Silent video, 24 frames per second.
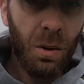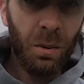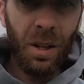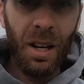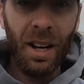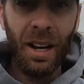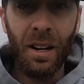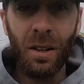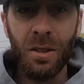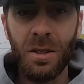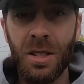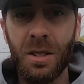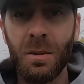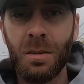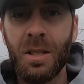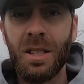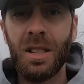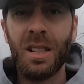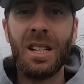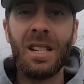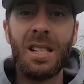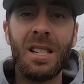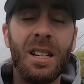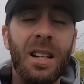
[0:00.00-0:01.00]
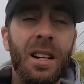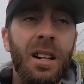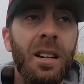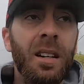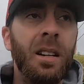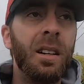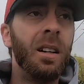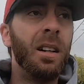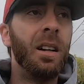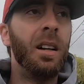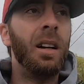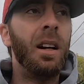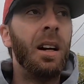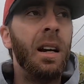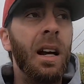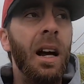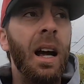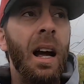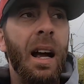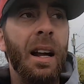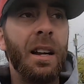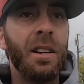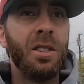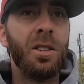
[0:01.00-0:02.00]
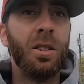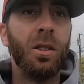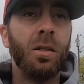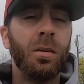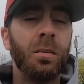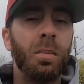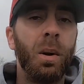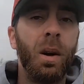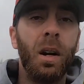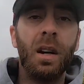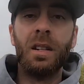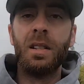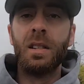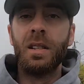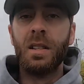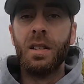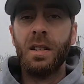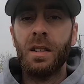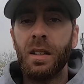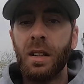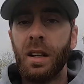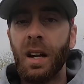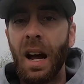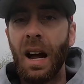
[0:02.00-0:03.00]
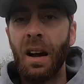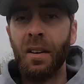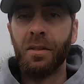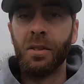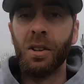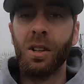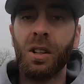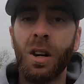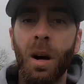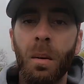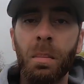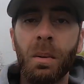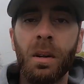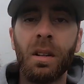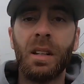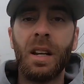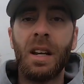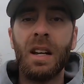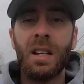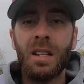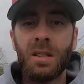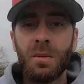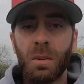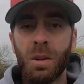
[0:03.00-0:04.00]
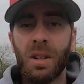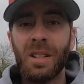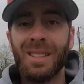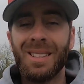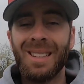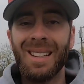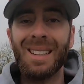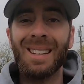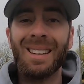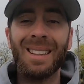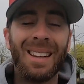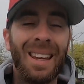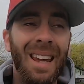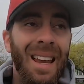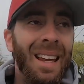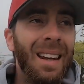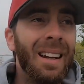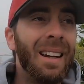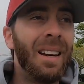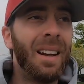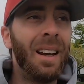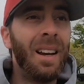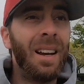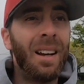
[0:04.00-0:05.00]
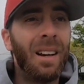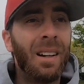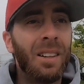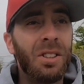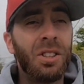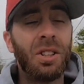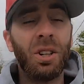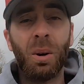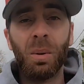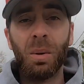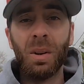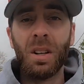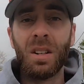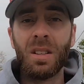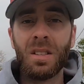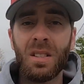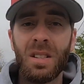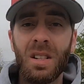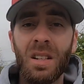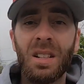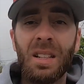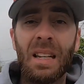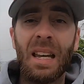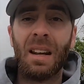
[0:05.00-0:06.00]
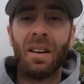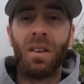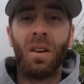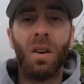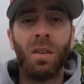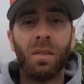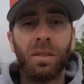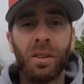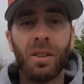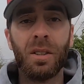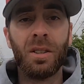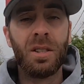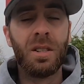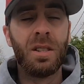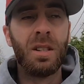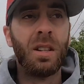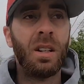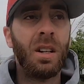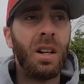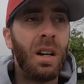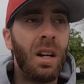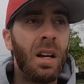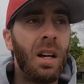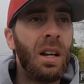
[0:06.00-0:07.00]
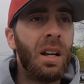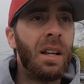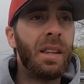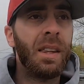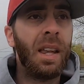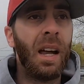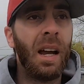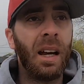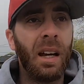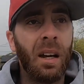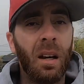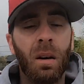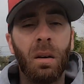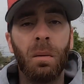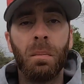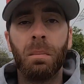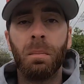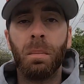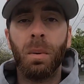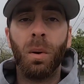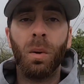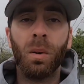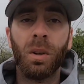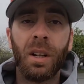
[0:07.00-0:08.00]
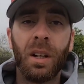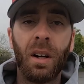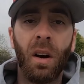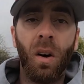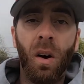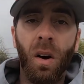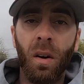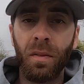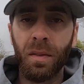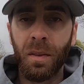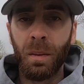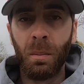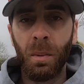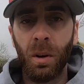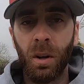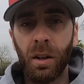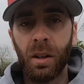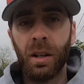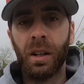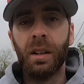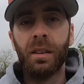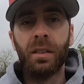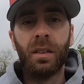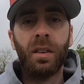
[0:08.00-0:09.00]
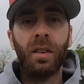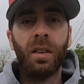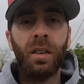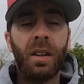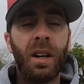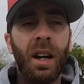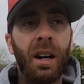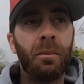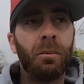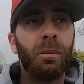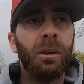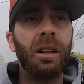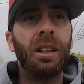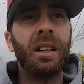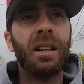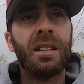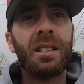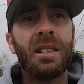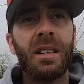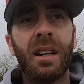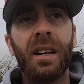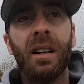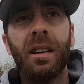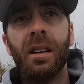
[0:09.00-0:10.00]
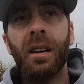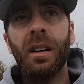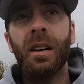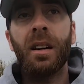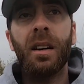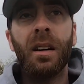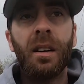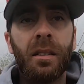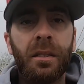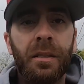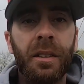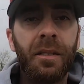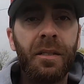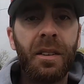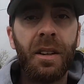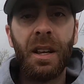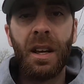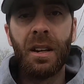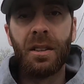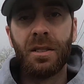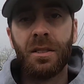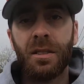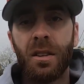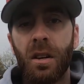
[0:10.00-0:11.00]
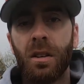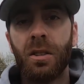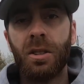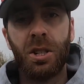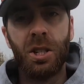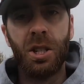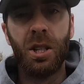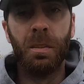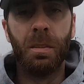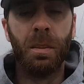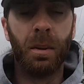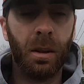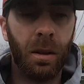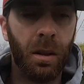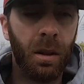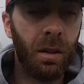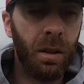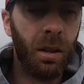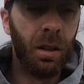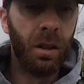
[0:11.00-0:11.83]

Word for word: We had a house that was listed at a certain price. After a couple of days where it didn't get showings, didn't get offers, they pulled it off the market and relisted it fifty thousand dollars cheaper.